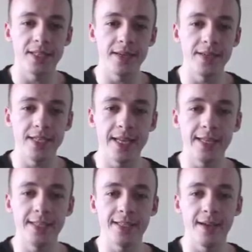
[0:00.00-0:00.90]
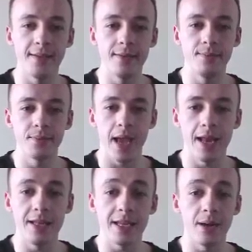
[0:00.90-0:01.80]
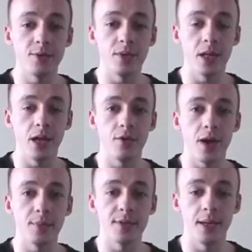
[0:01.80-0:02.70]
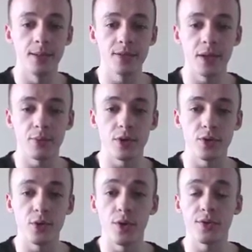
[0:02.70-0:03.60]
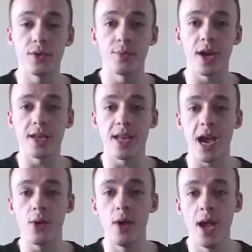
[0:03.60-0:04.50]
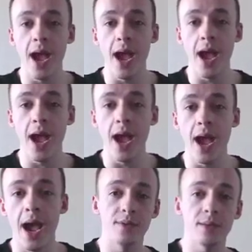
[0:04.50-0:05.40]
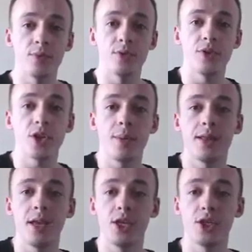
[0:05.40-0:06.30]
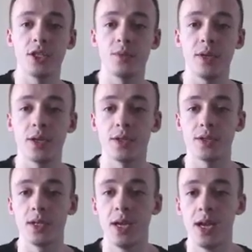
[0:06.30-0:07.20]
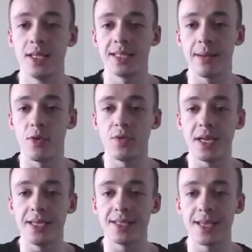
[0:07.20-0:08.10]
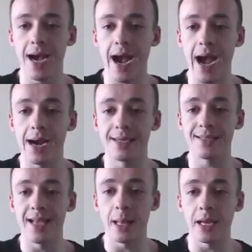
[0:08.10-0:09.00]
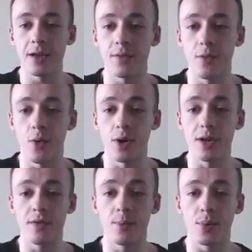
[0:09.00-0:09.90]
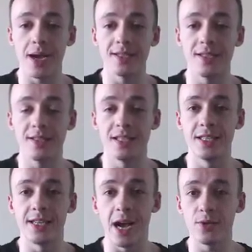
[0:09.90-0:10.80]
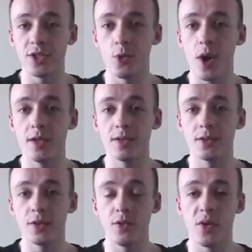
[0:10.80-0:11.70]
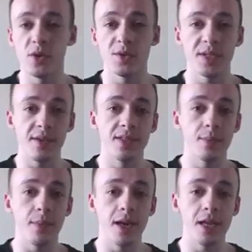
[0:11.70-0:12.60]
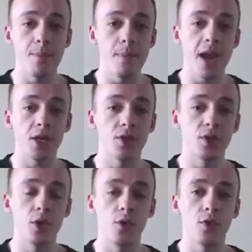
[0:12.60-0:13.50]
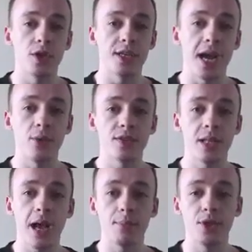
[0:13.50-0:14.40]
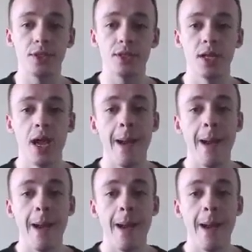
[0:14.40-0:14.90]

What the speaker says: is $17.97, and it comes with a lot of upsells, so I'm going to go through them right now. I also have some of the recommendations because some of these are selling for different prices than the downsell ones. So if you want to save some money, make sure to go for the downsell options,